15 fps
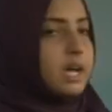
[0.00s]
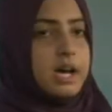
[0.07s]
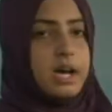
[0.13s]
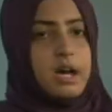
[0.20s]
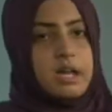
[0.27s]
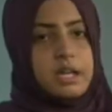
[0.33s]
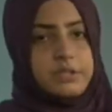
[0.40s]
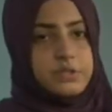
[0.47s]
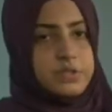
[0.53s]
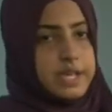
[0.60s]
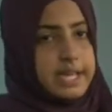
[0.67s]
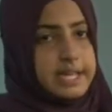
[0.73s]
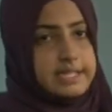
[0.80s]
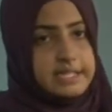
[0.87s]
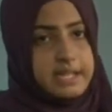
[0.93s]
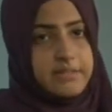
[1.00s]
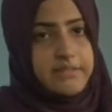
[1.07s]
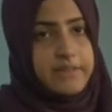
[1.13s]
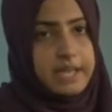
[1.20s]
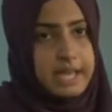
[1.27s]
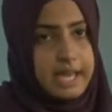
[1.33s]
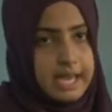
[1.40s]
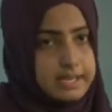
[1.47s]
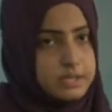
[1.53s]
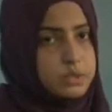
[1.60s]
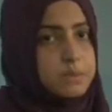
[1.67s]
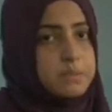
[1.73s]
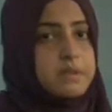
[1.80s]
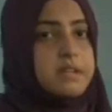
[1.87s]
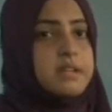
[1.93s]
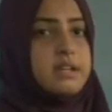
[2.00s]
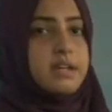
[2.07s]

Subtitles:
a genitive case. So bin